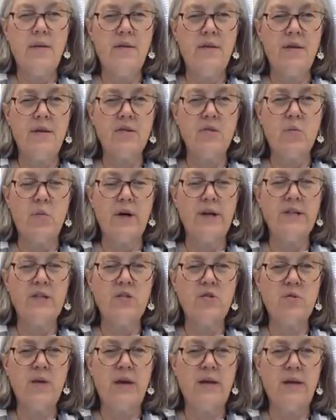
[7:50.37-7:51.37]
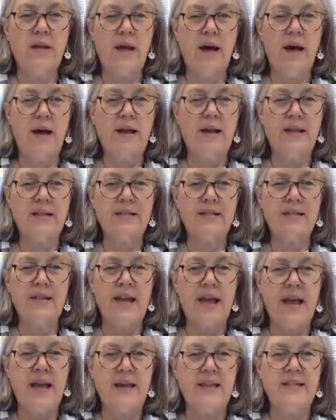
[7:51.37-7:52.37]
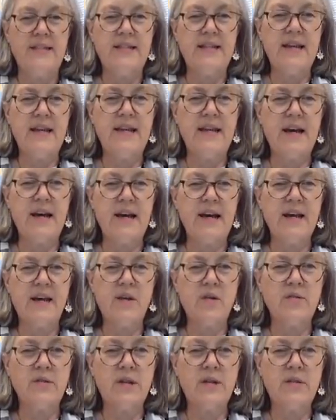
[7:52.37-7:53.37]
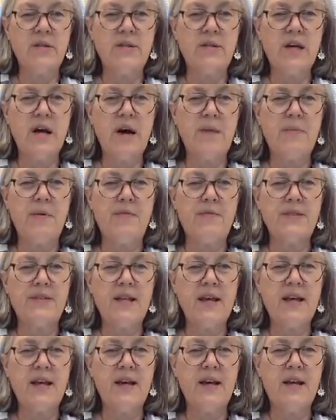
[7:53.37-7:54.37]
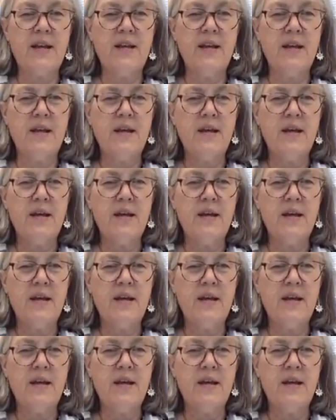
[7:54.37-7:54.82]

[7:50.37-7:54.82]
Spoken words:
There's one straight line. It's an antenna. It goes on the top of his head.